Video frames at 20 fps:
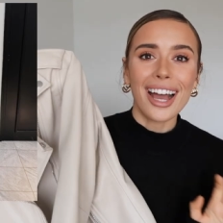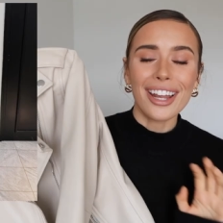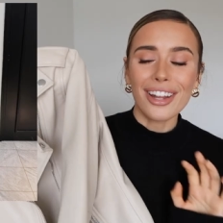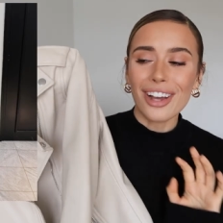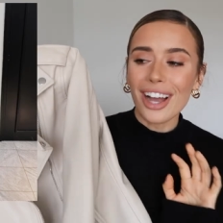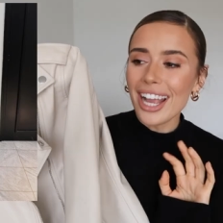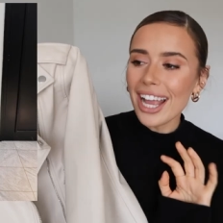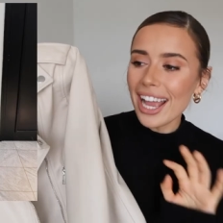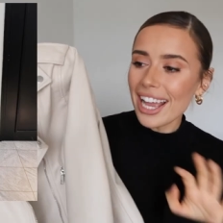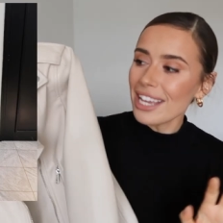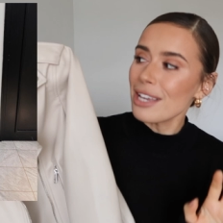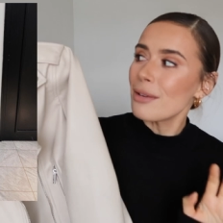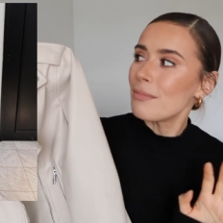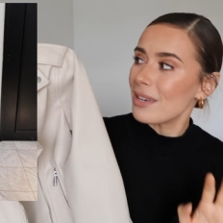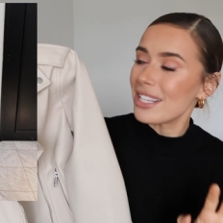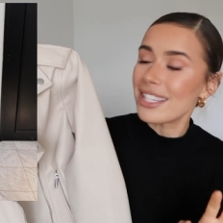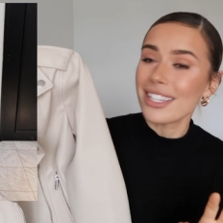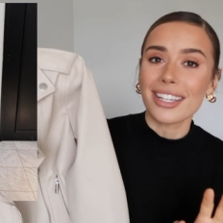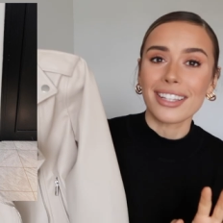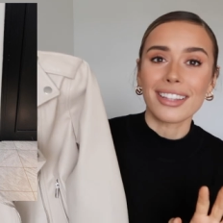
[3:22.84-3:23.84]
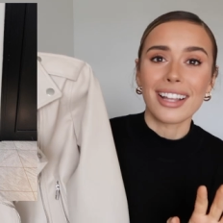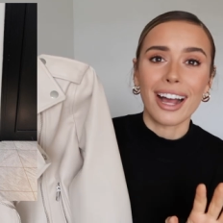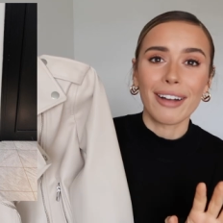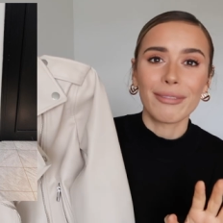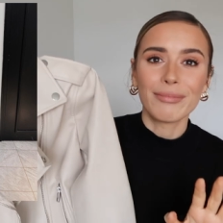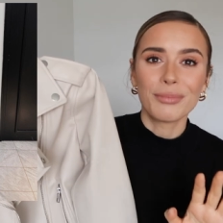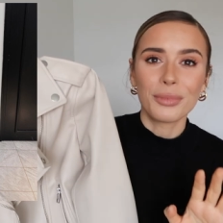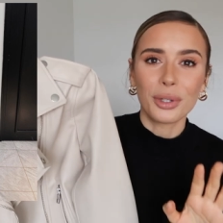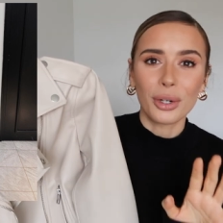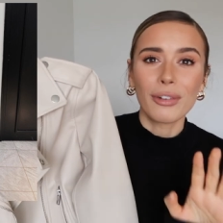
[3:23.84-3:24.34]
and I hate admitting that
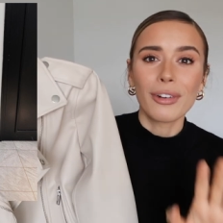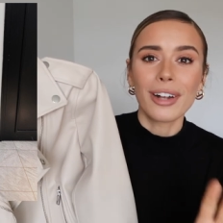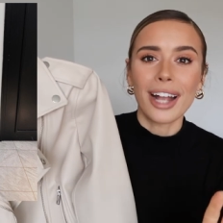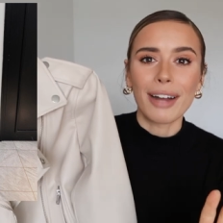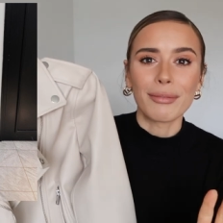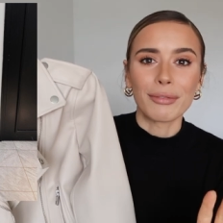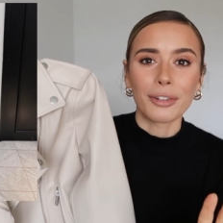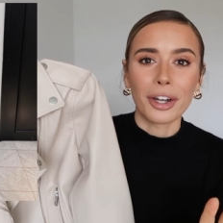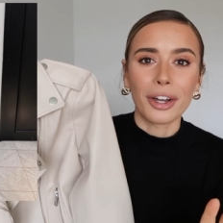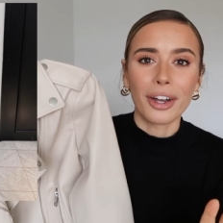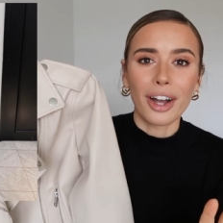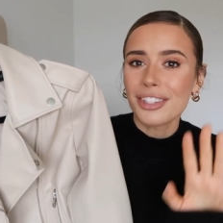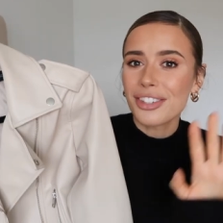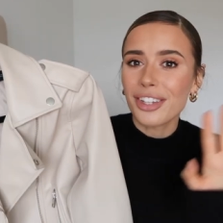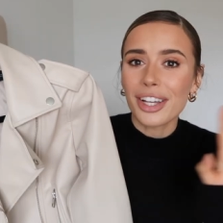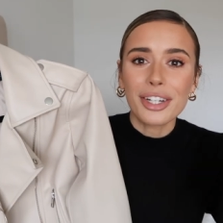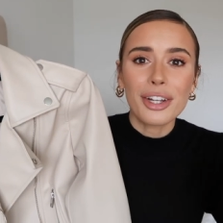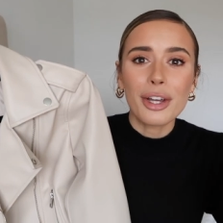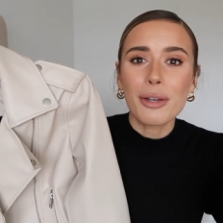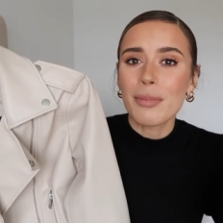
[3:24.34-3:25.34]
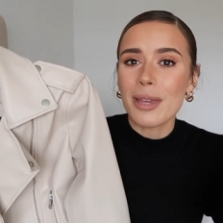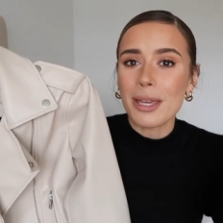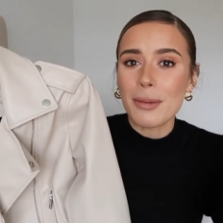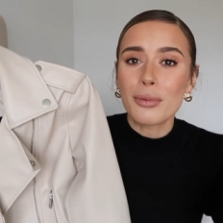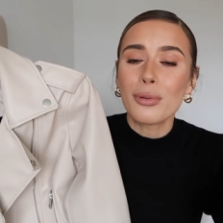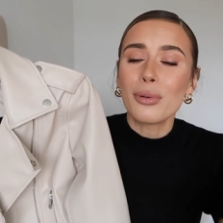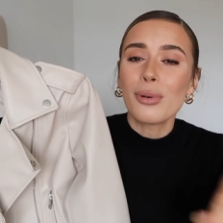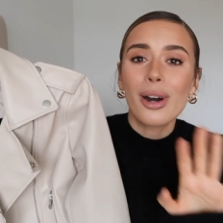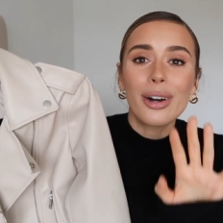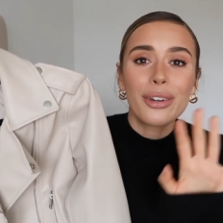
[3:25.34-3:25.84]
on camera because I know
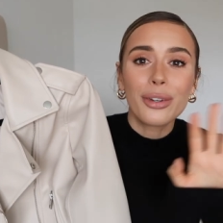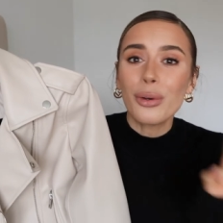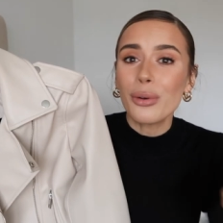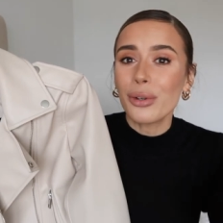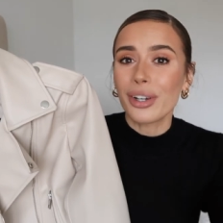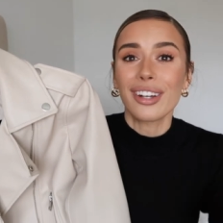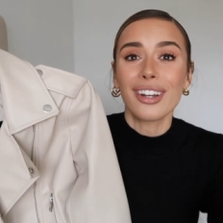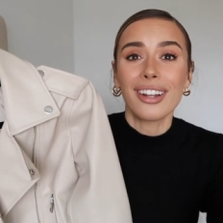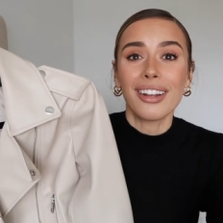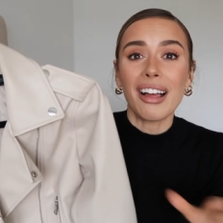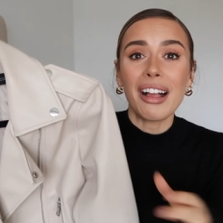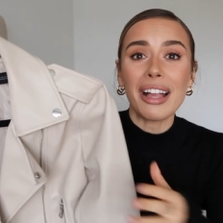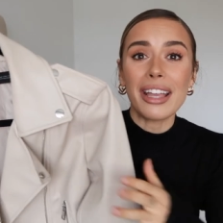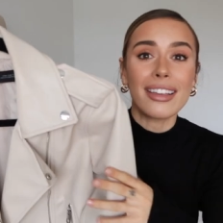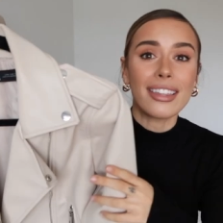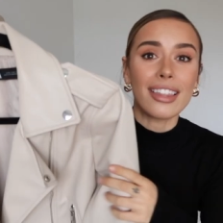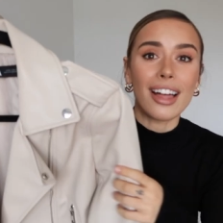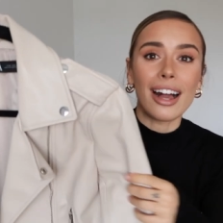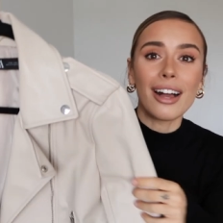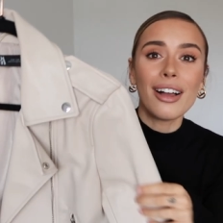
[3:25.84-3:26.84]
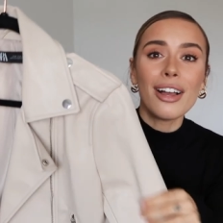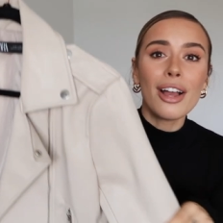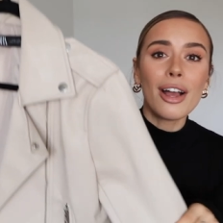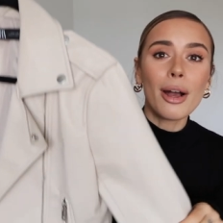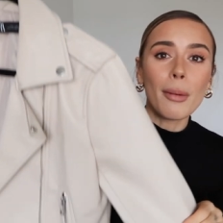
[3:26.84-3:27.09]
people are not going to like that.